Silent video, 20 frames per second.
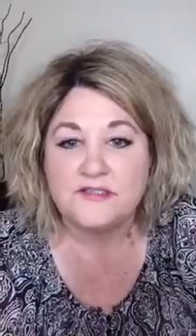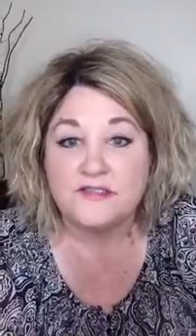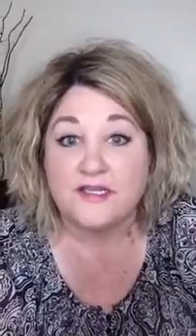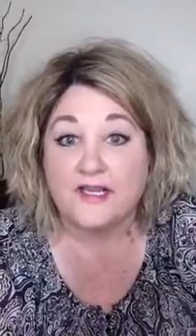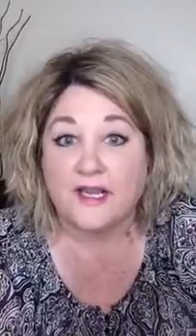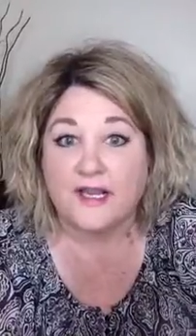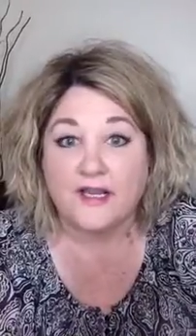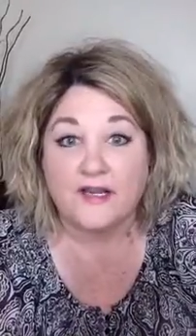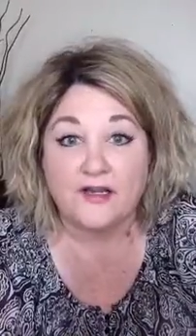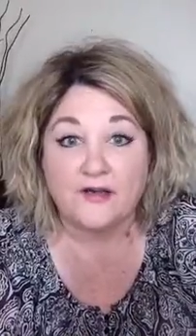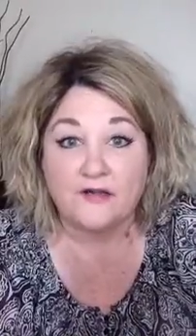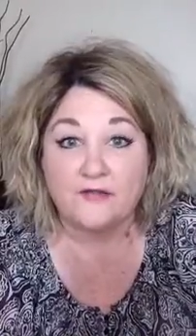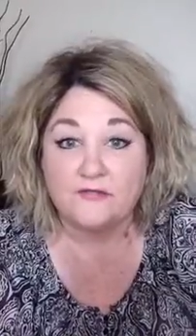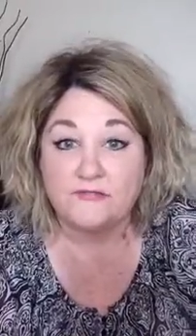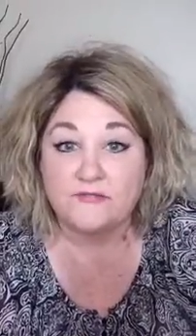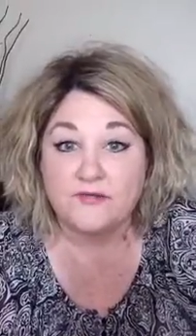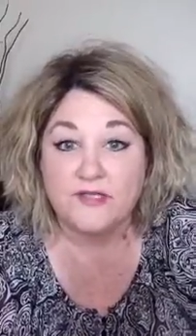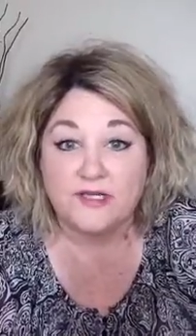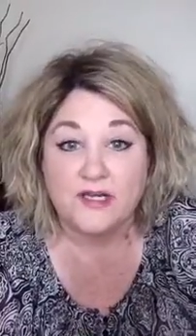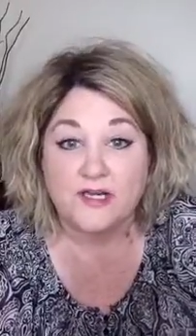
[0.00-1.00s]

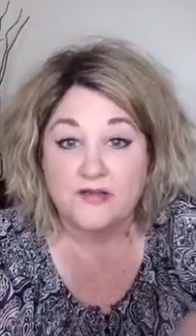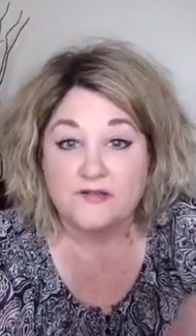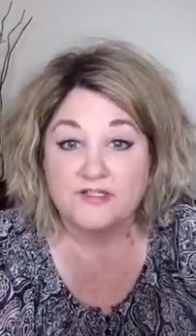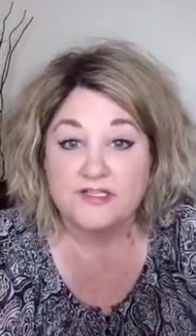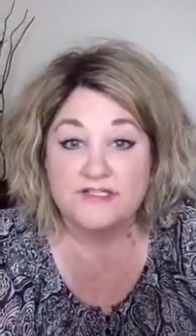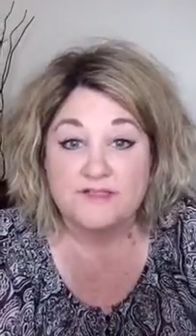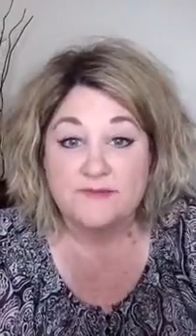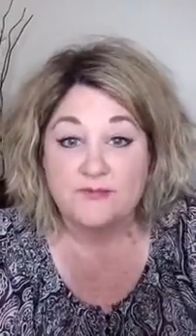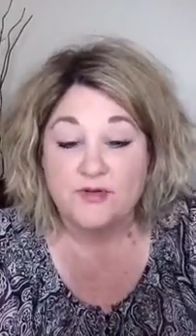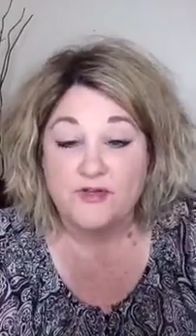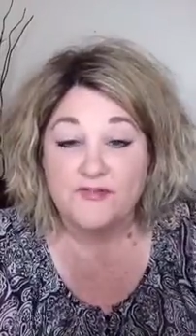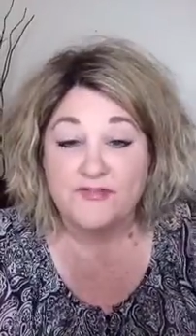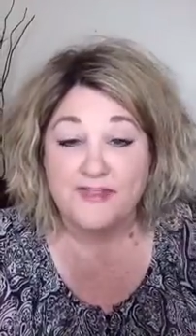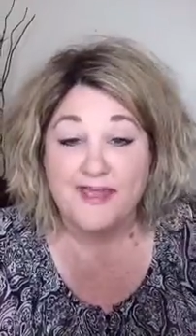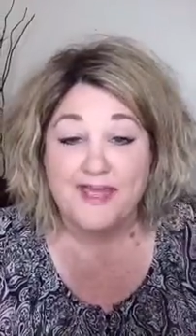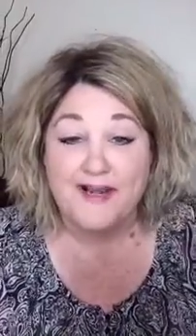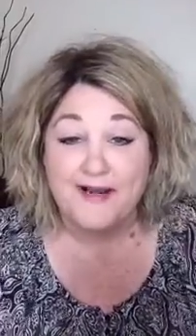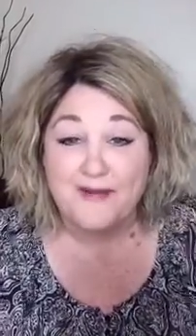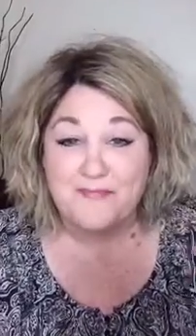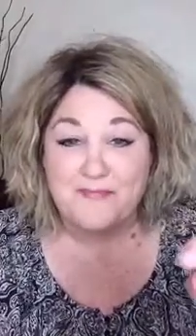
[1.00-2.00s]
Now that I just put
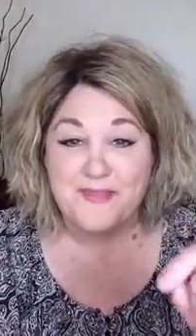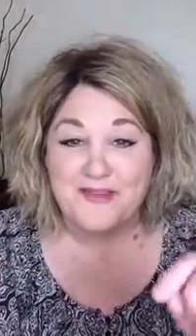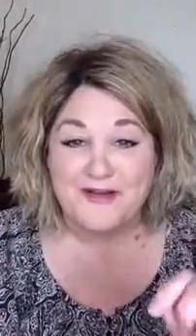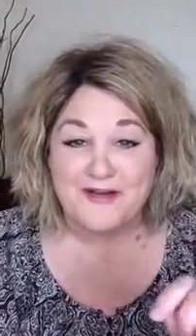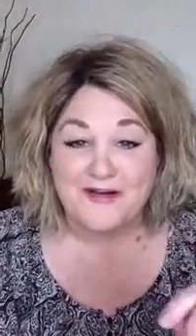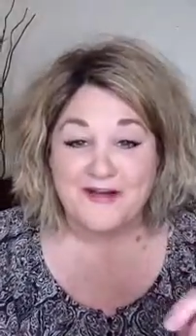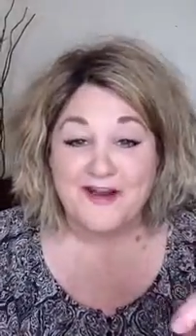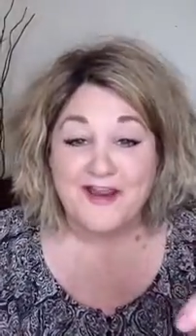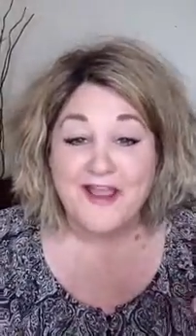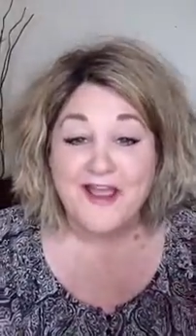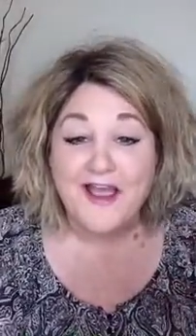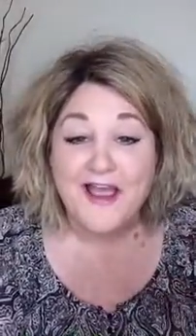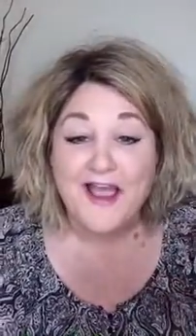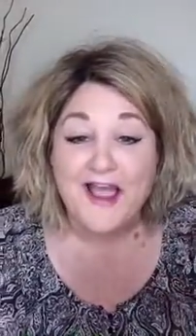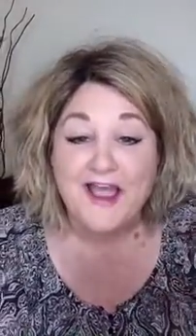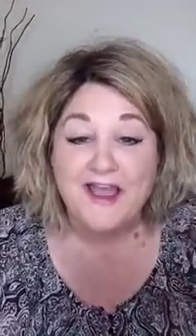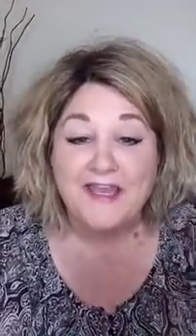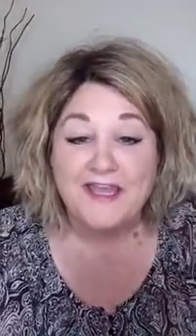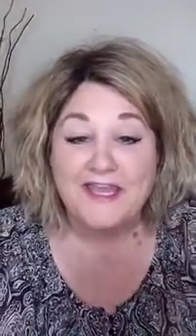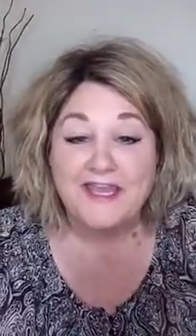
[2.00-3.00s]
that up there,
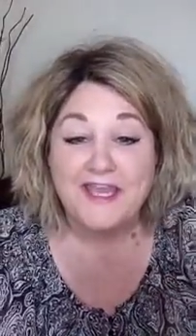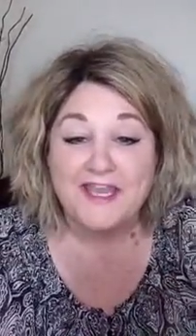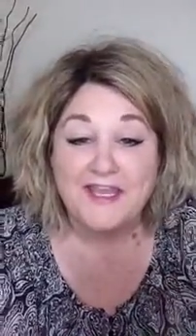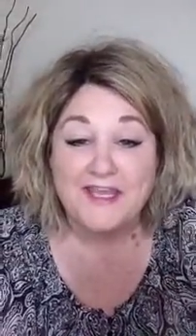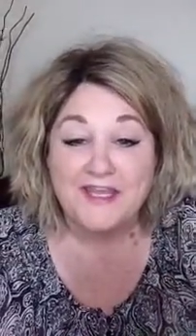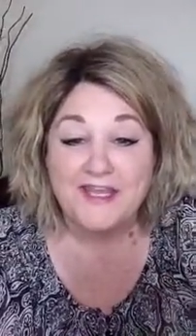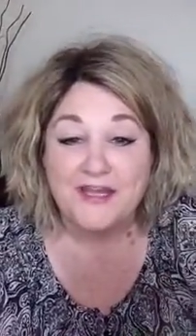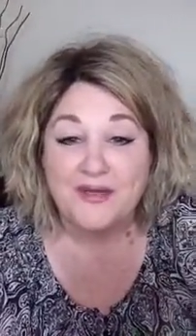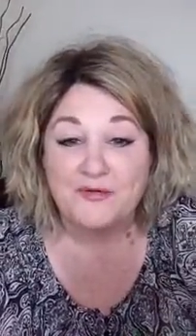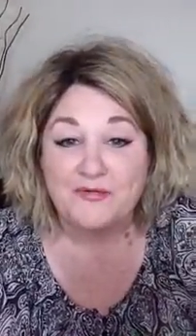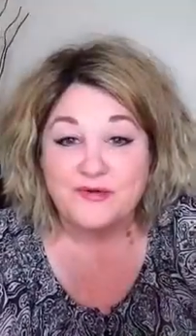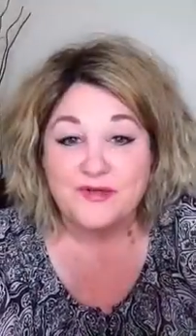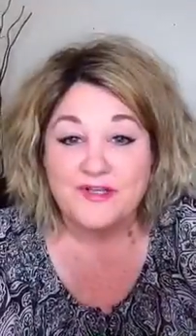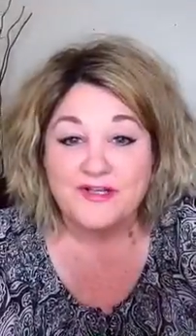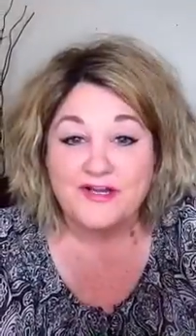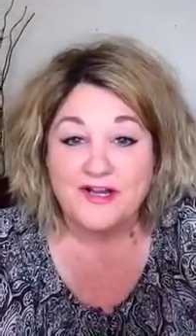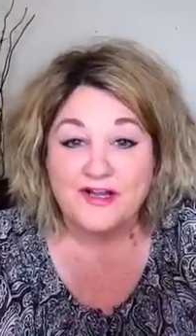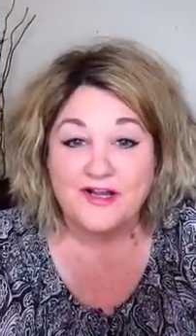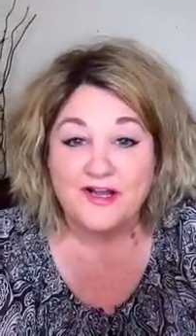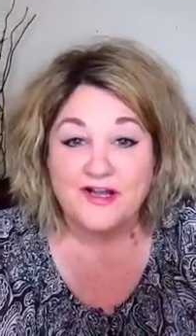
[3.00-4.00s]
I can't get
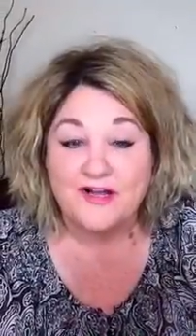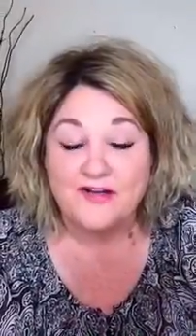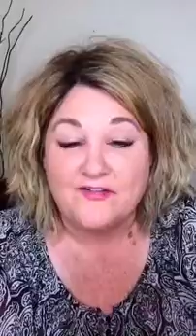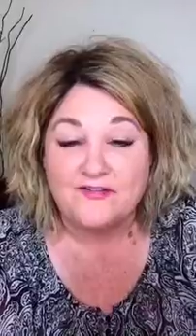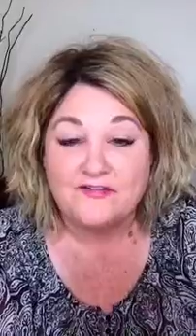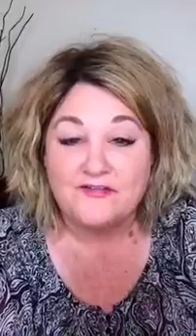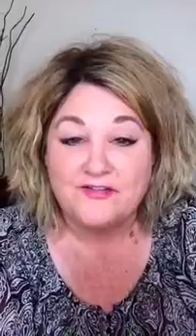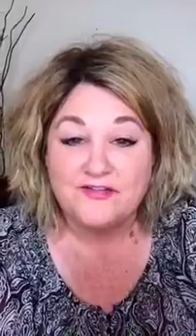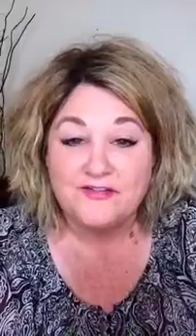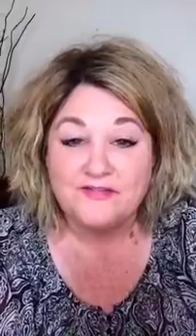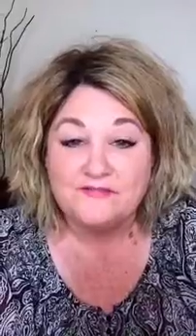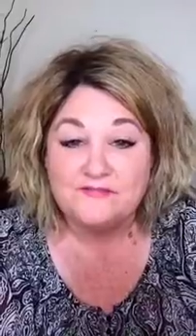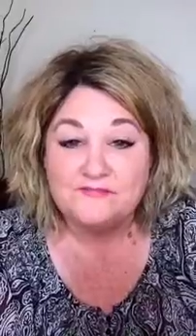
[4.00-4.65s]
rid of...